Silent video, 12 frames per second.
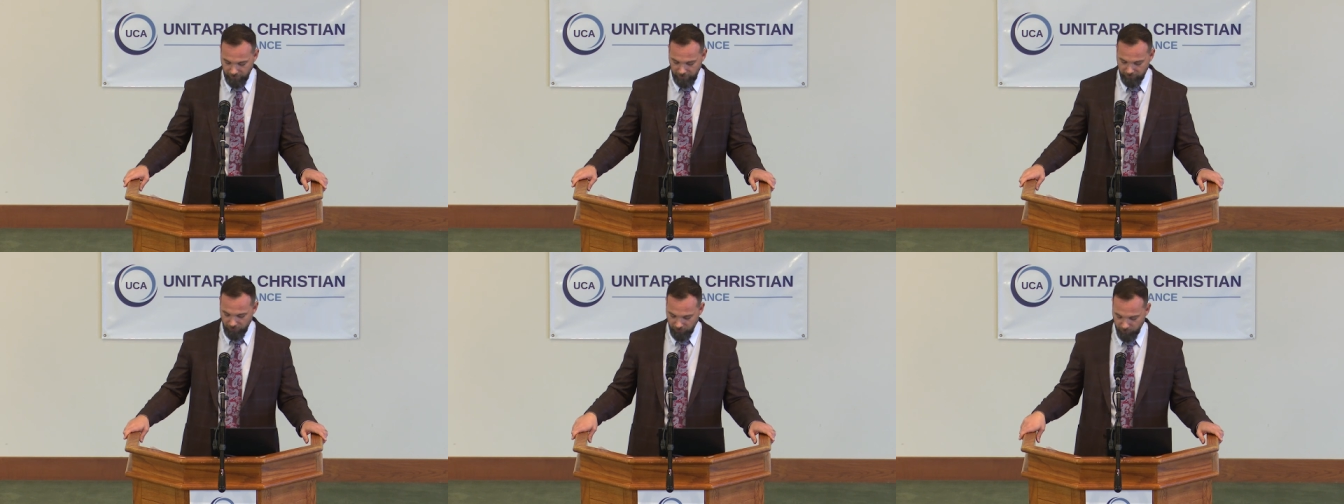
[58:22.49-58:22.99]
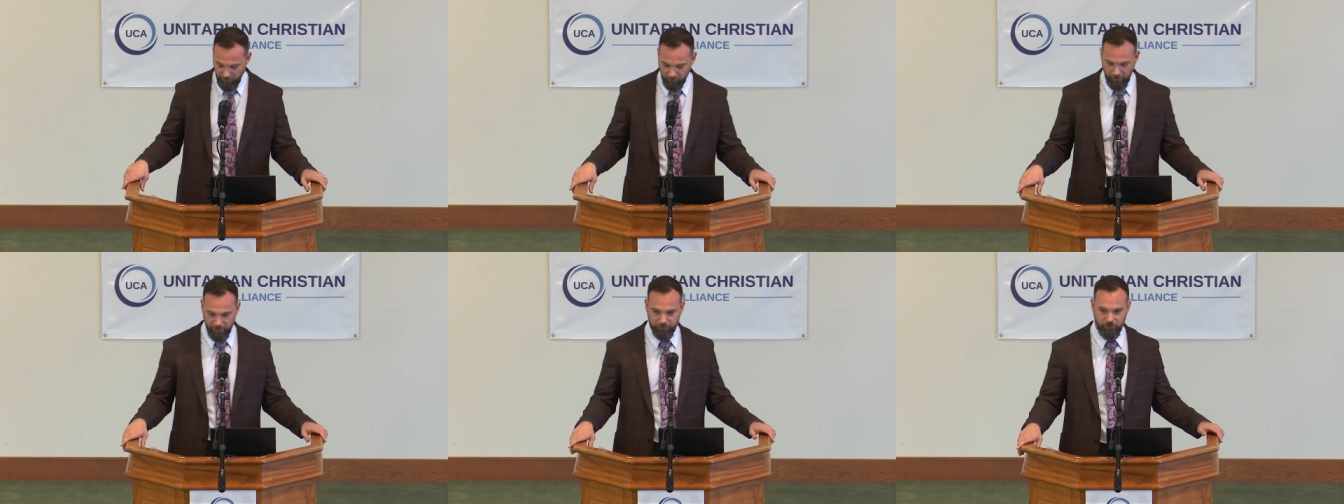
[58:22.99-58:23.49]
I, I, spent
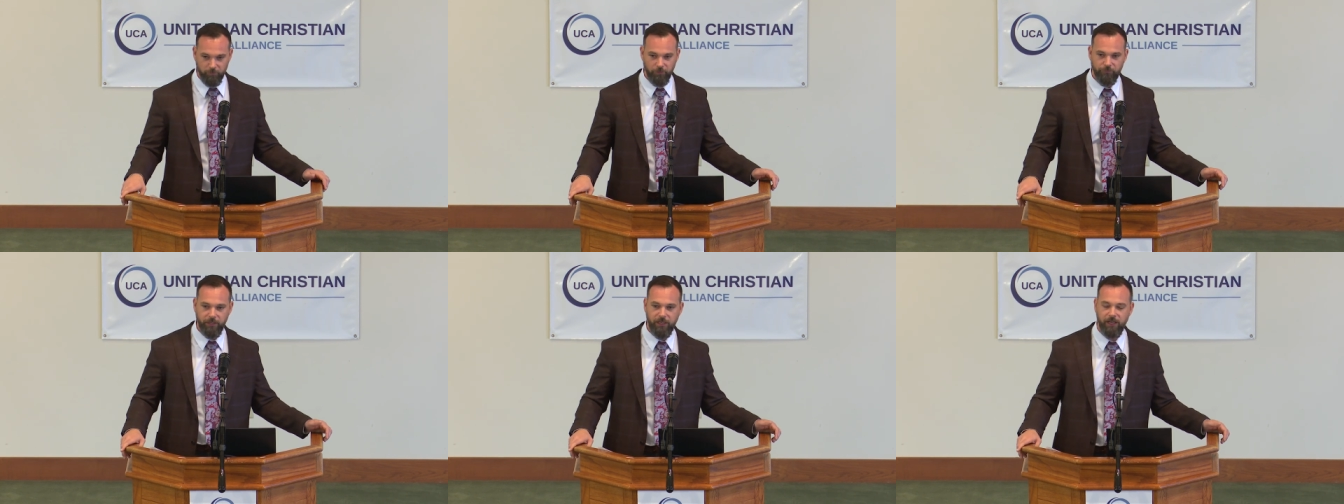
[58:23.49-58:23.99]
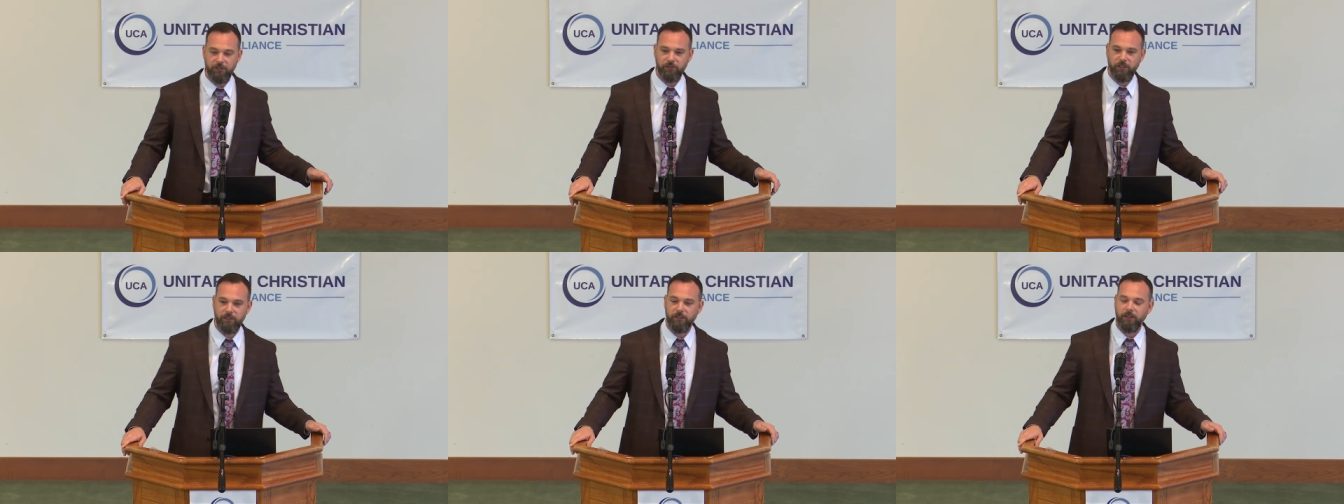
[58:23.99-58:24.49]
my summer
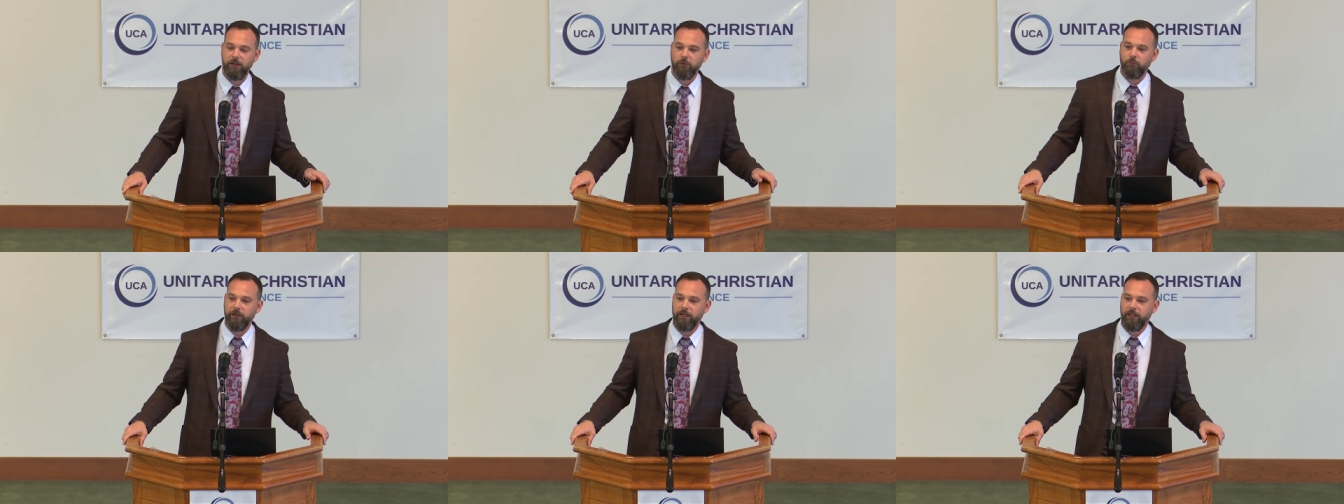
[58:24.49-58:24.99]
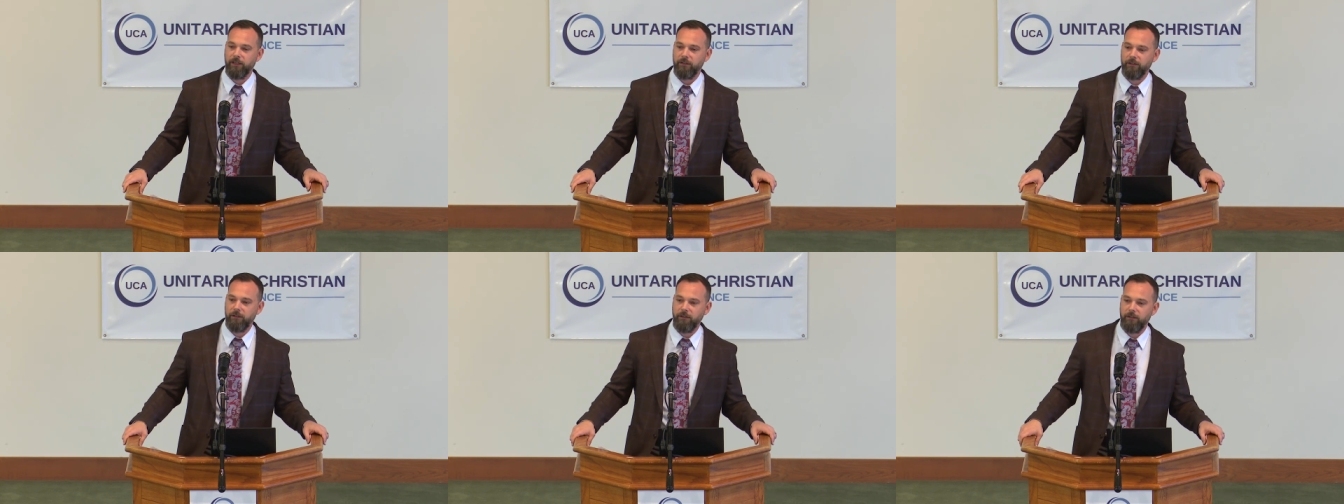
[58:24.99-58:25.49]
vacation reading
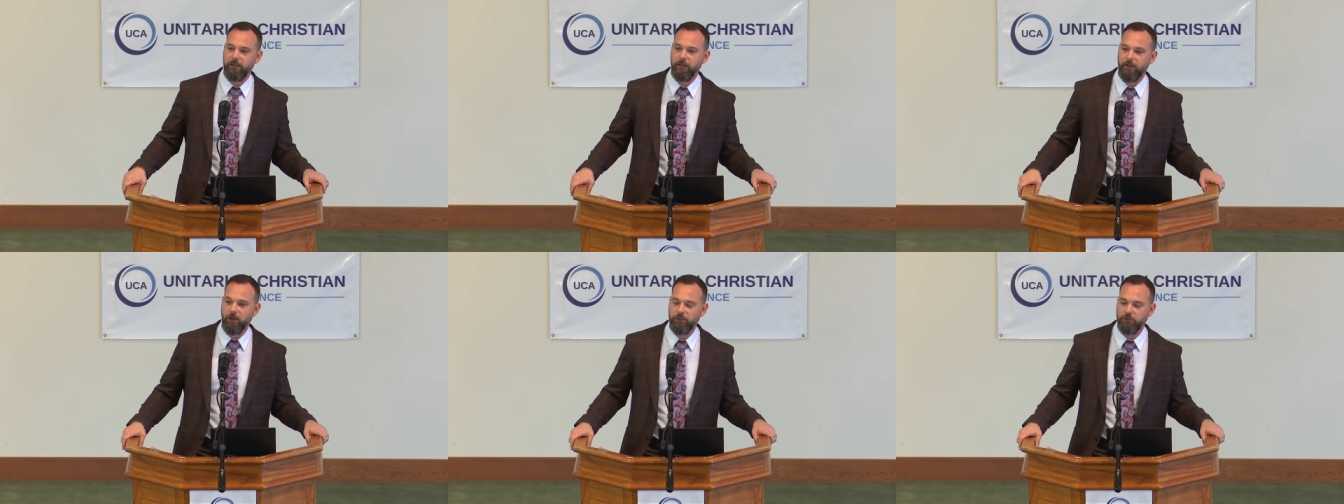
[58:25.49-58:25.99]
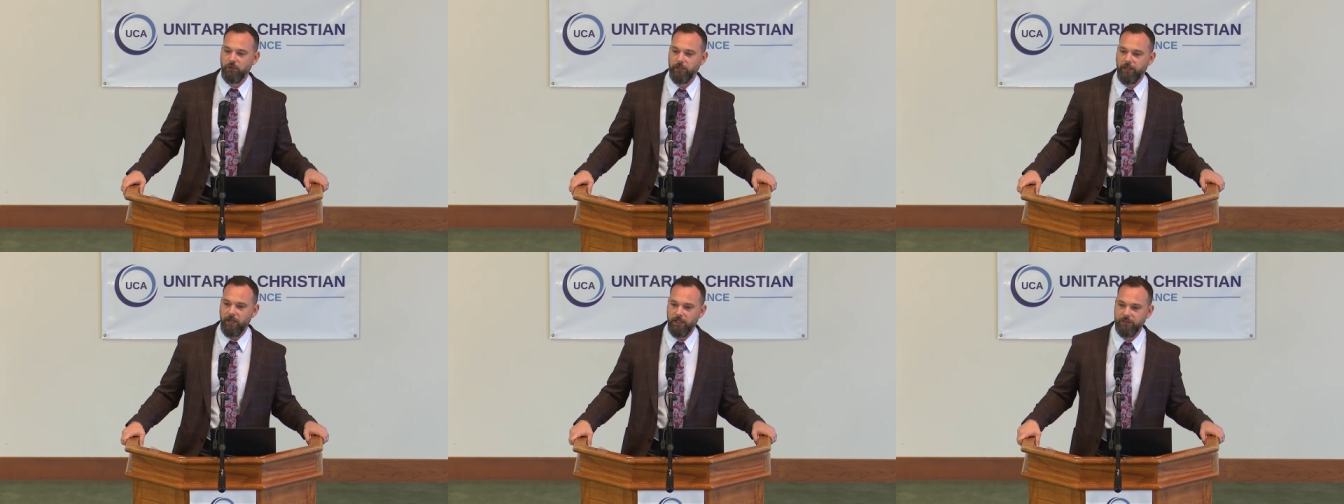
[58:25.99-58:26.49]
Nina
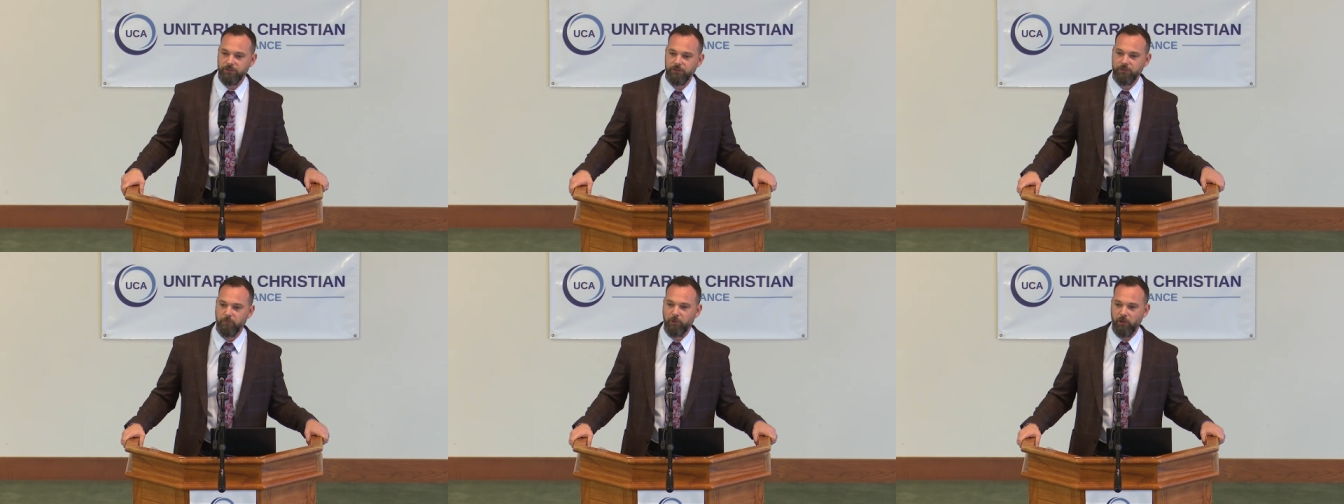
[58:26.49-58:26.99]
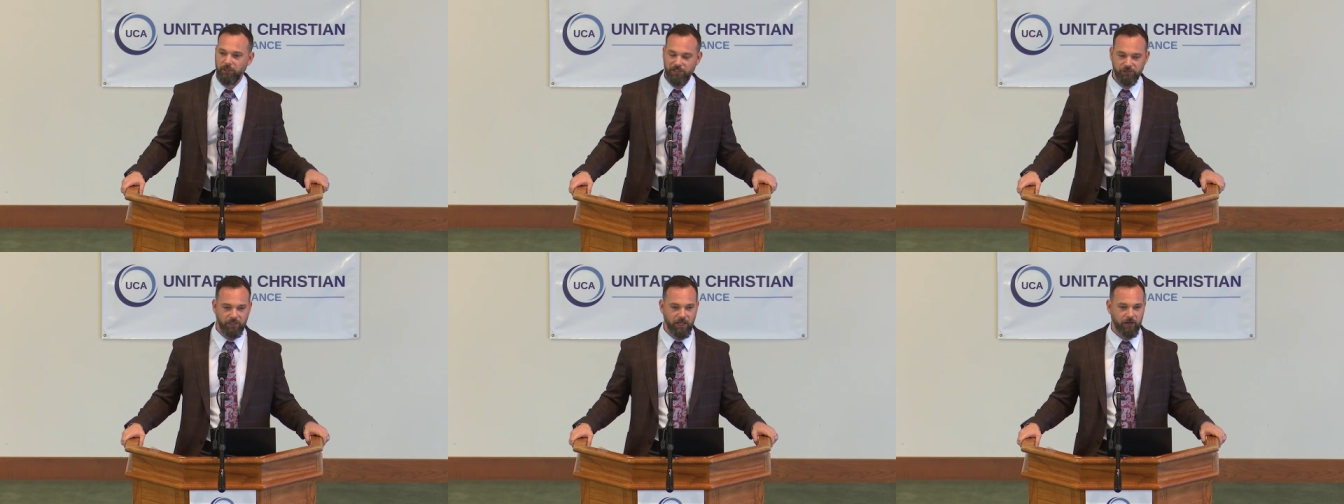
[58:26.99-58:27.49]
Garsoïan's The
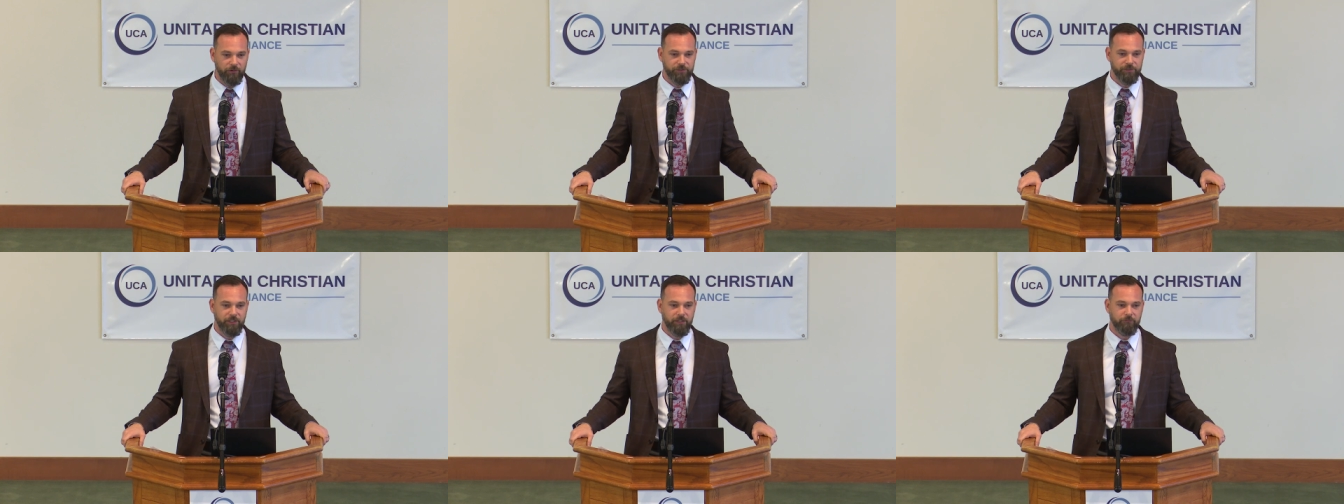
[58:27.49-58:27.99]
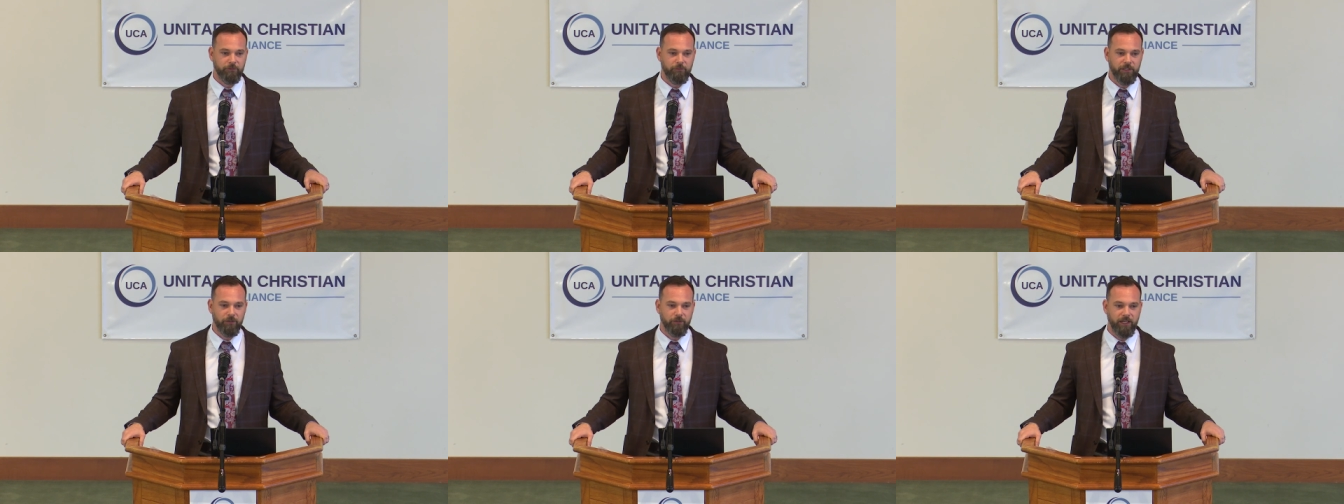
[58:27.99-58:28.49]
Paulician Heresy from
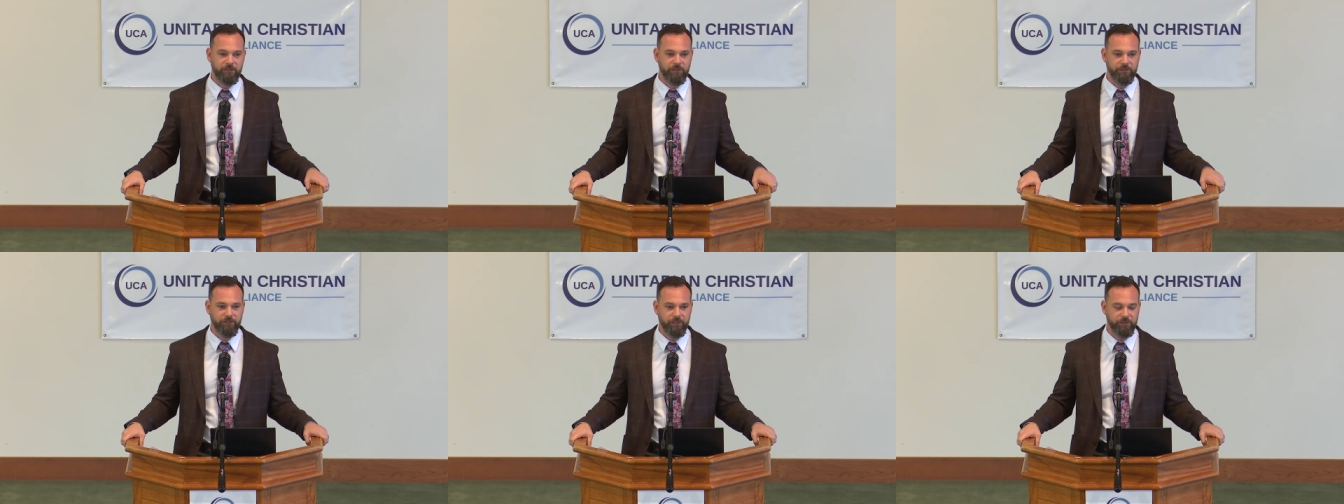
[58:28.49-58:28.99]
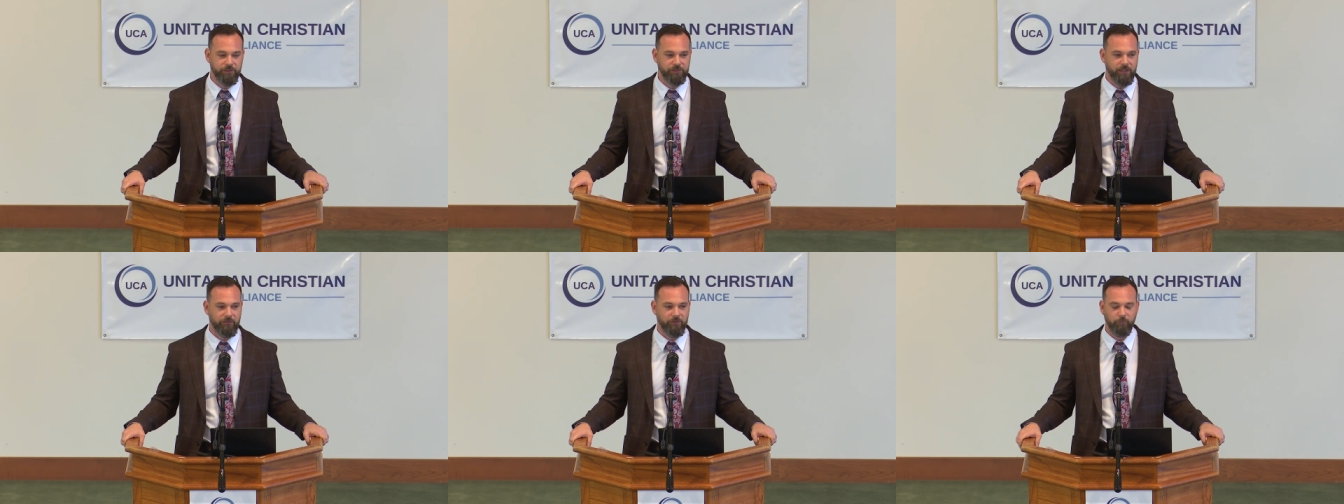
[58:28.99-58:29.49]
the year
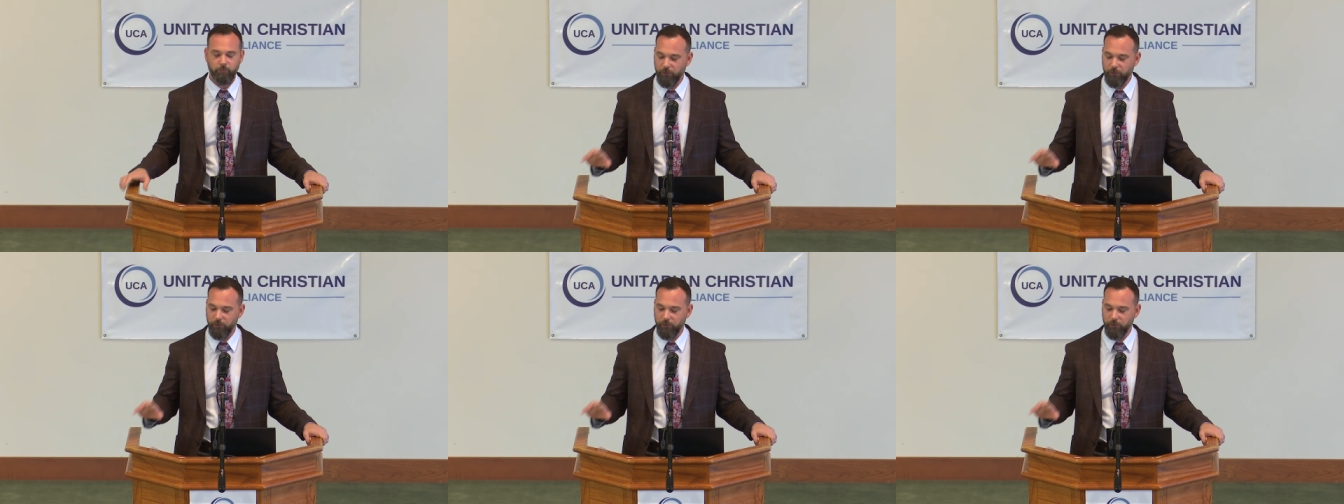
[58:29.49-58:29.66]
1967.